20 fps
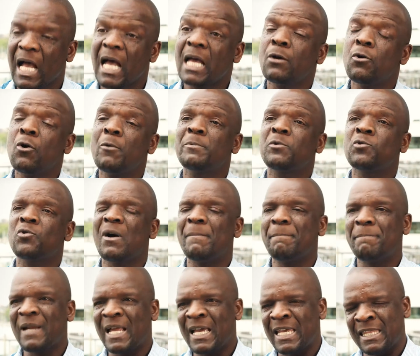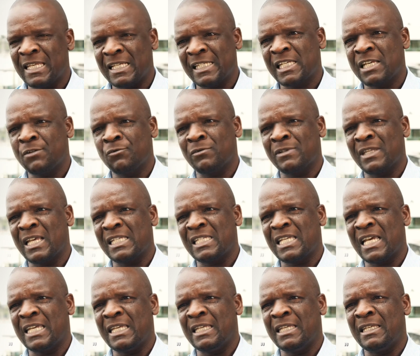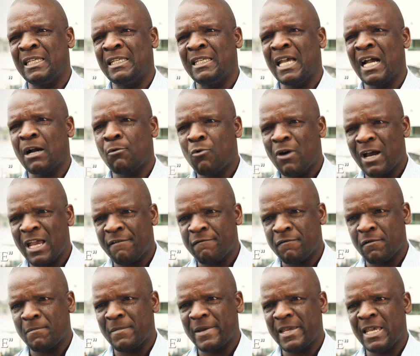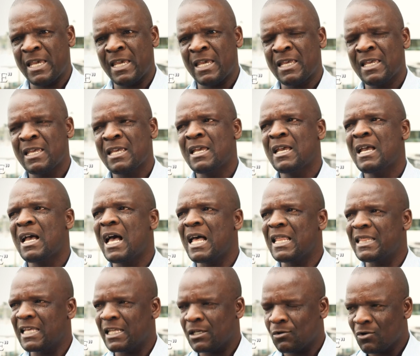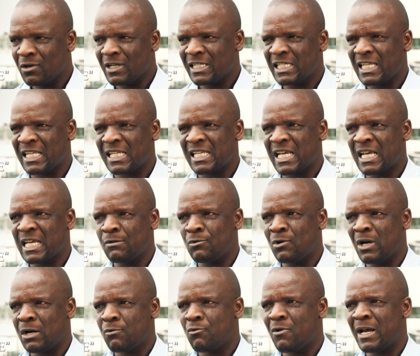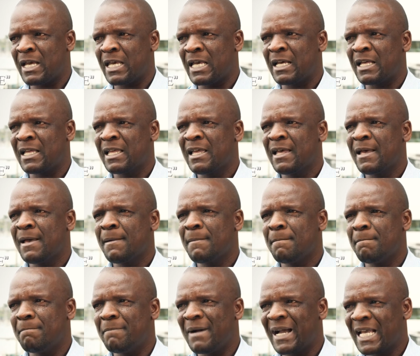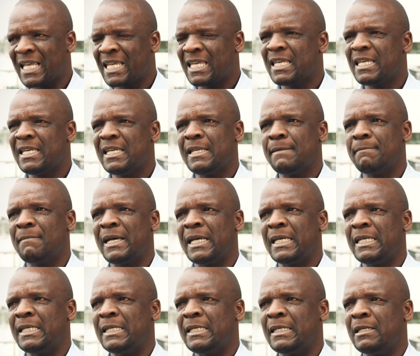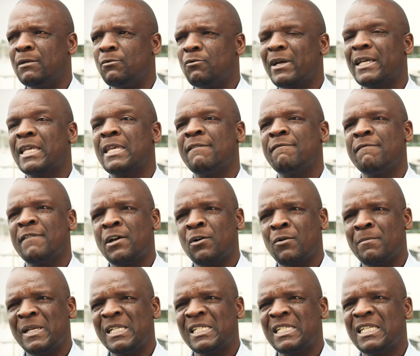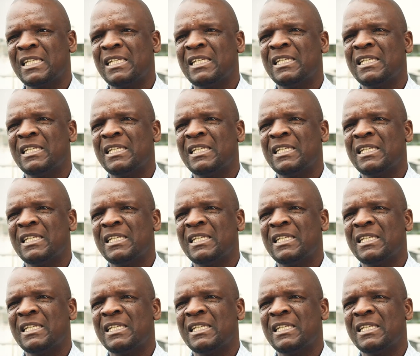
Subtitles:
I hope to apply the skills that I acquire from here and the knowledge that I acquire back in my work environment.